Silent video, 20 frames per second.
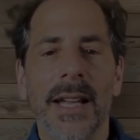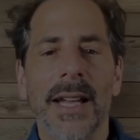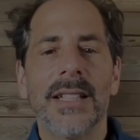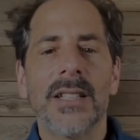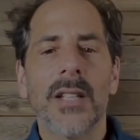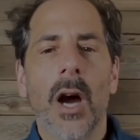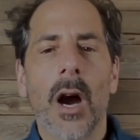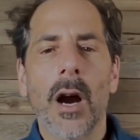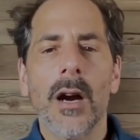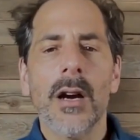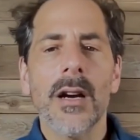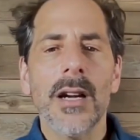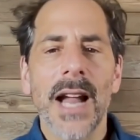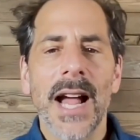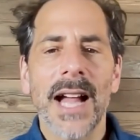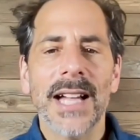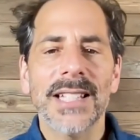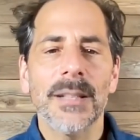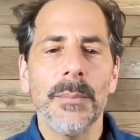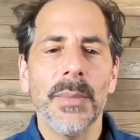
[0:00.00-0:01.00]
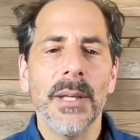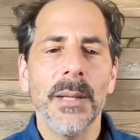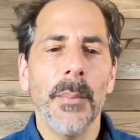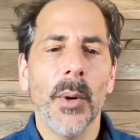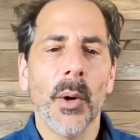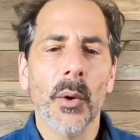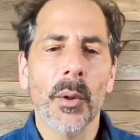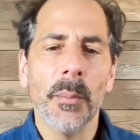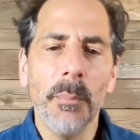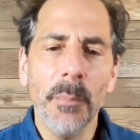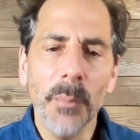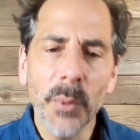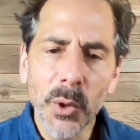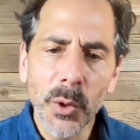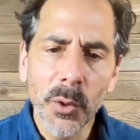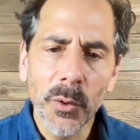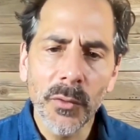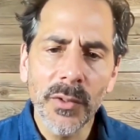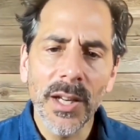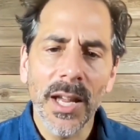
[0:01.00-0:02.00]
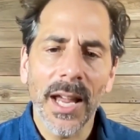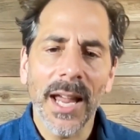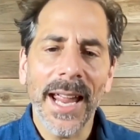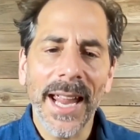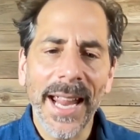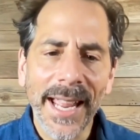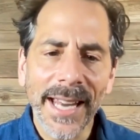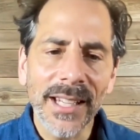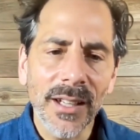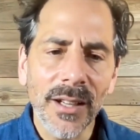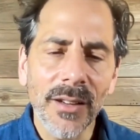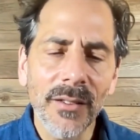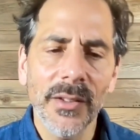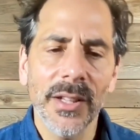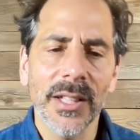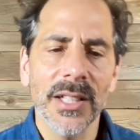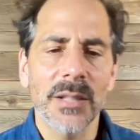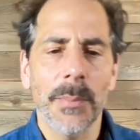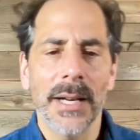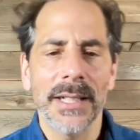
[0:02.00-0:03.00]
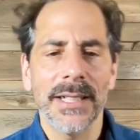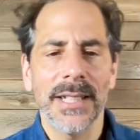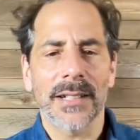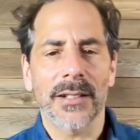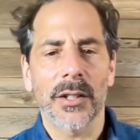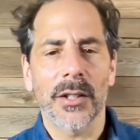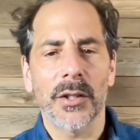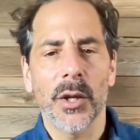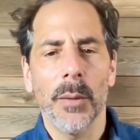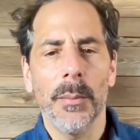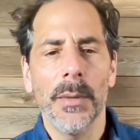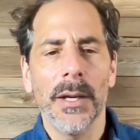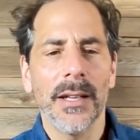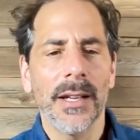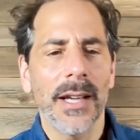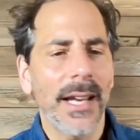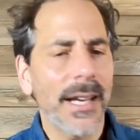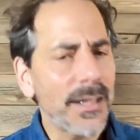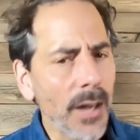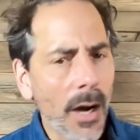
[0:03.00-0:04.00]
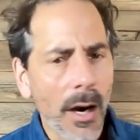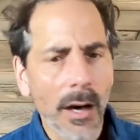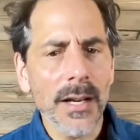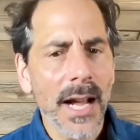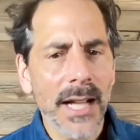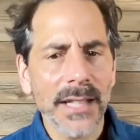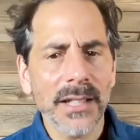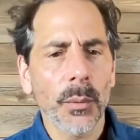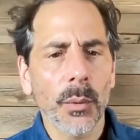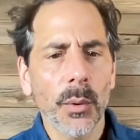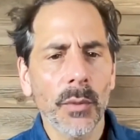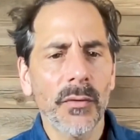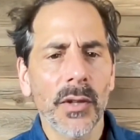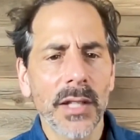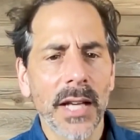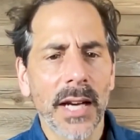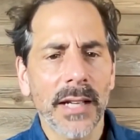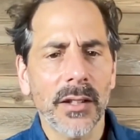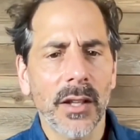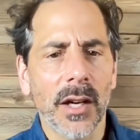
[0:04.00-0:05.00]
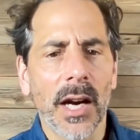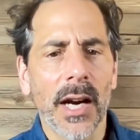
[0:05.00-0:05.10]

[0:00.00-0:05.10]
It's hard not to be both moved and convinced by Dr. Tobin, and it's hard not to root for Dr.